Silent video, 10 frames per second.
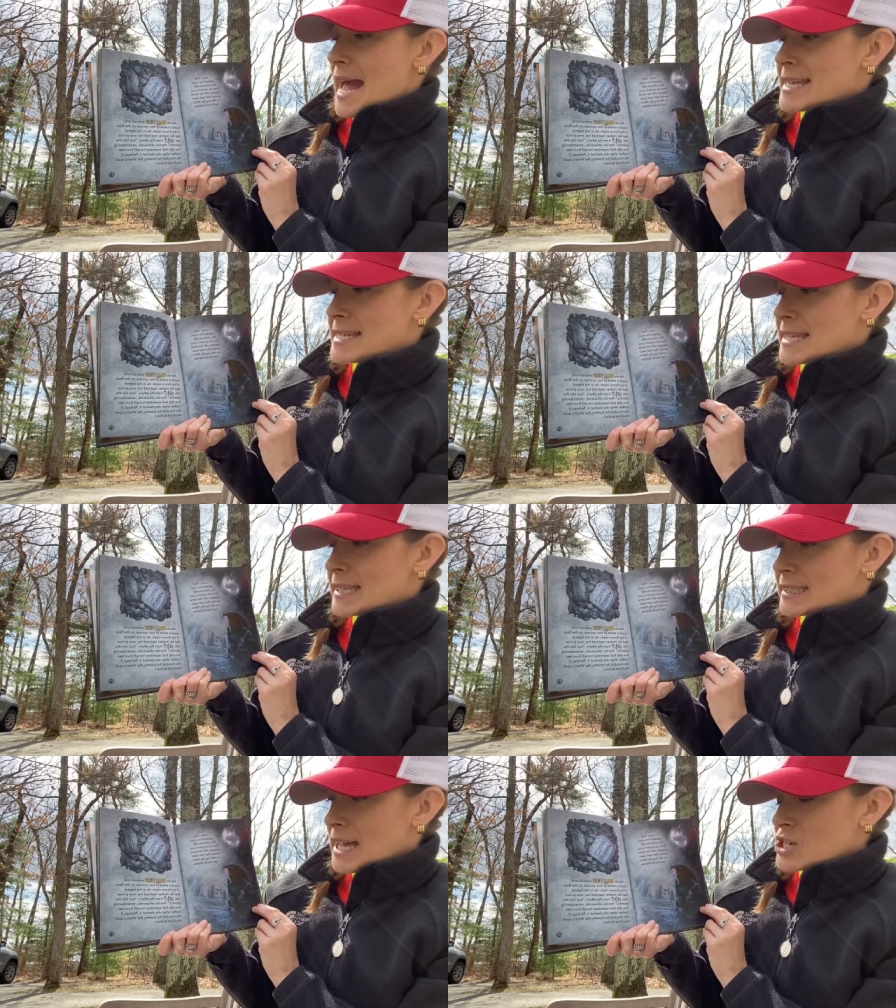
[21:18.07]
As in
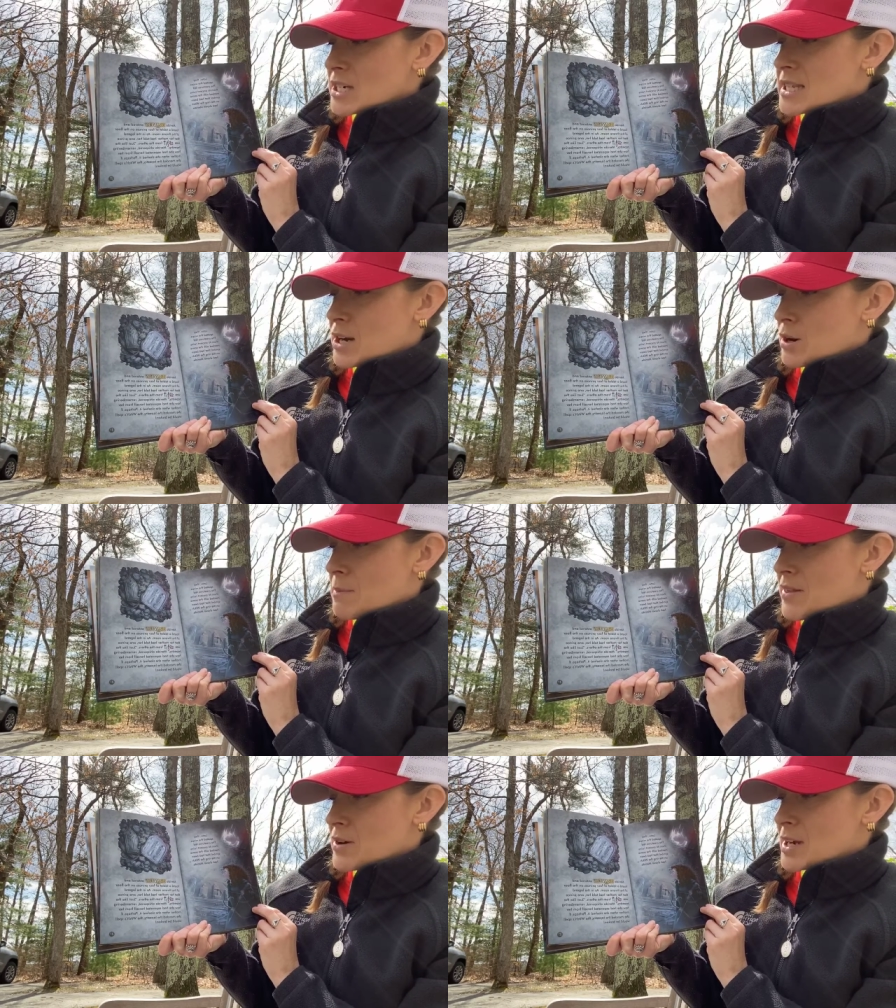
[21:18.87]
the legend that her
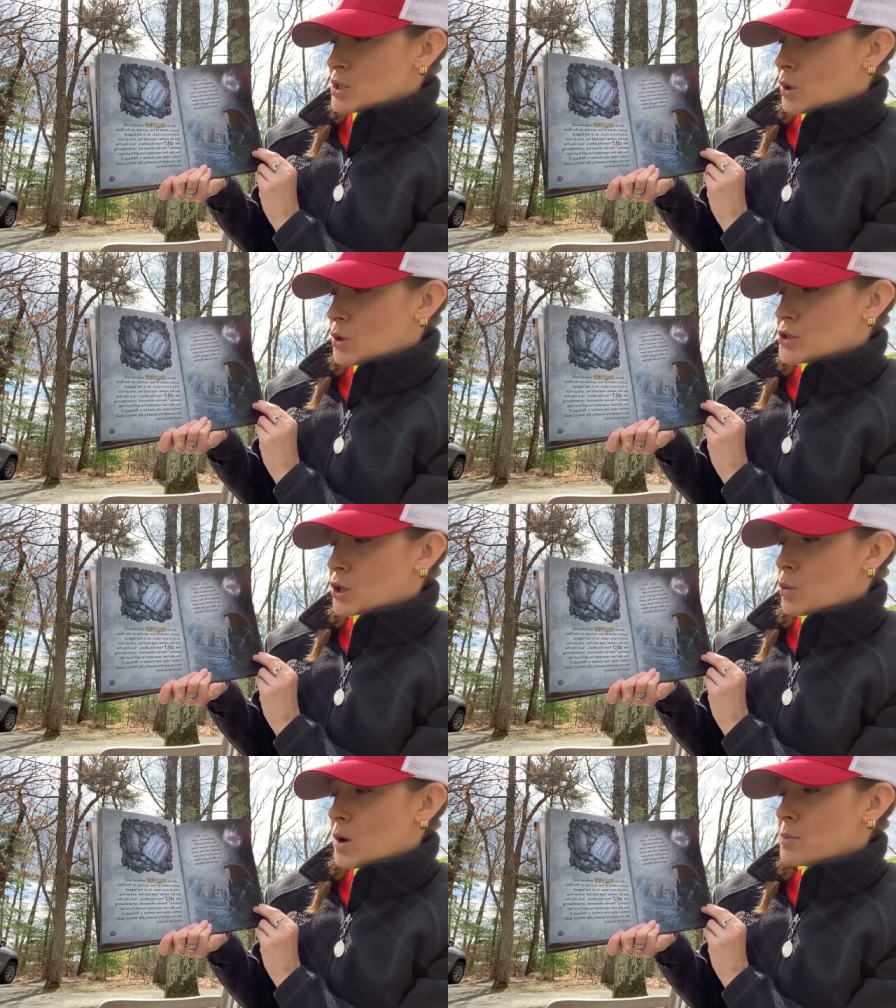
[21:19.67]
mother had told
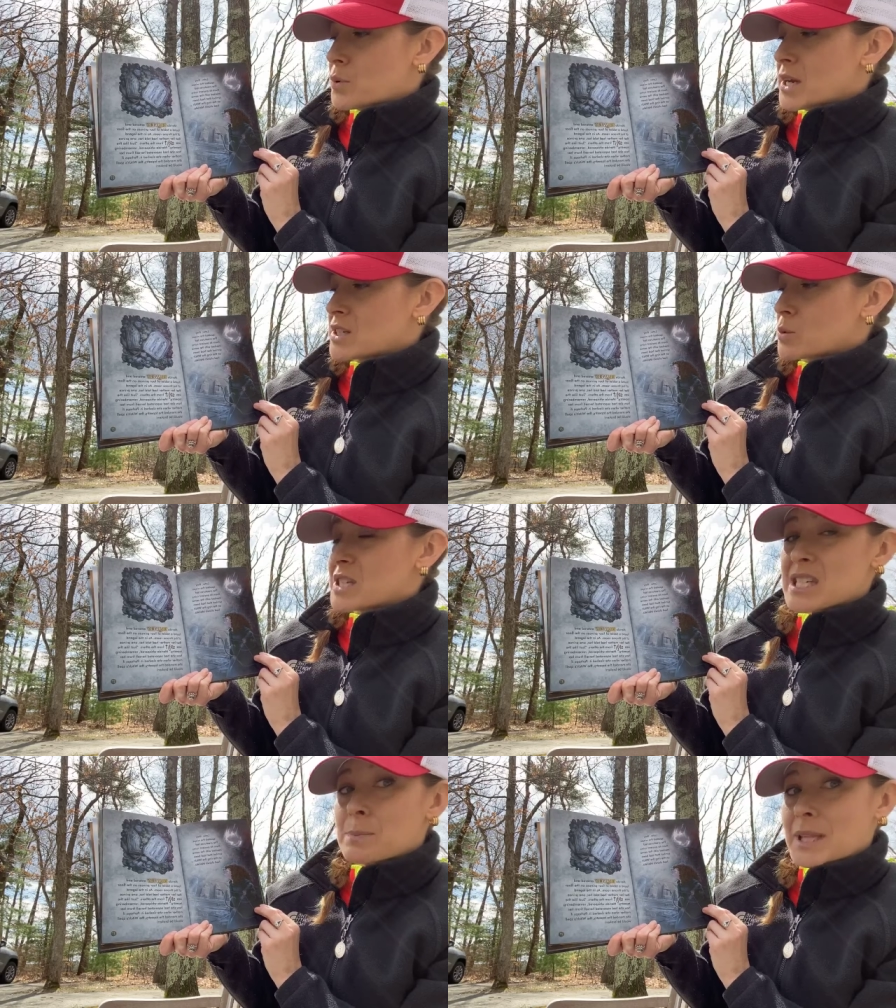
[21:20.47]
her, one prince
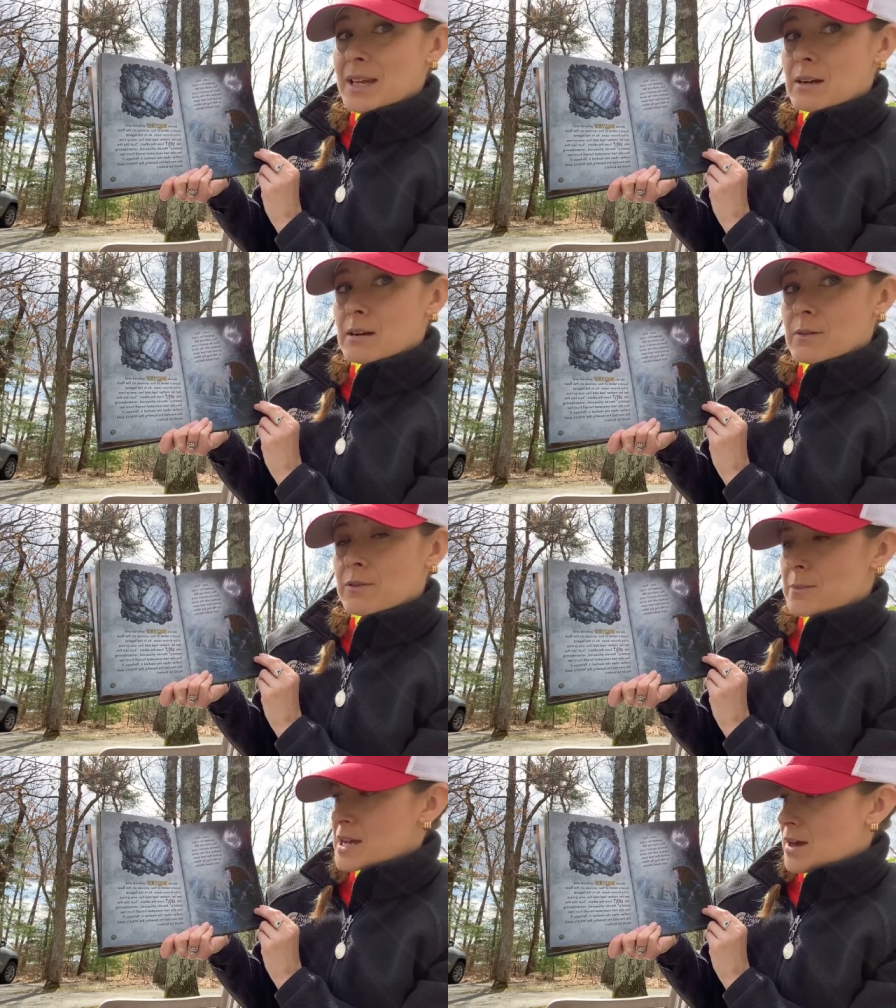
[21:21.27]
was split
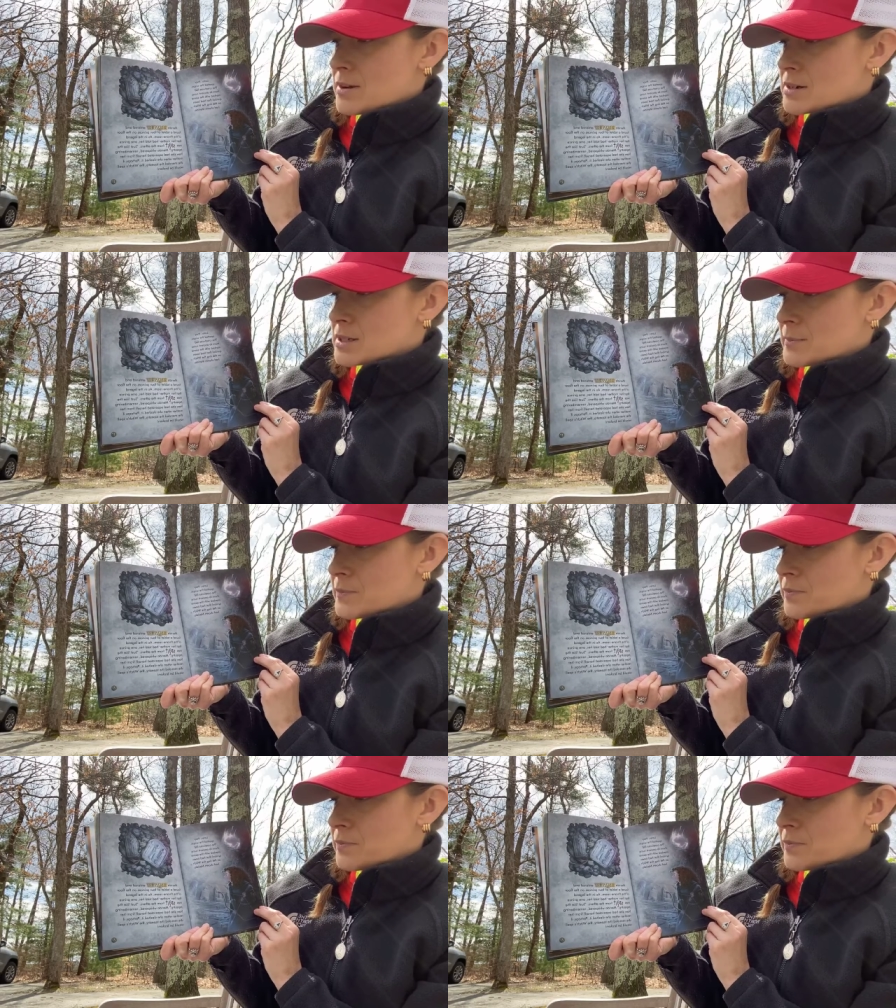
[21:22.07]
from the others,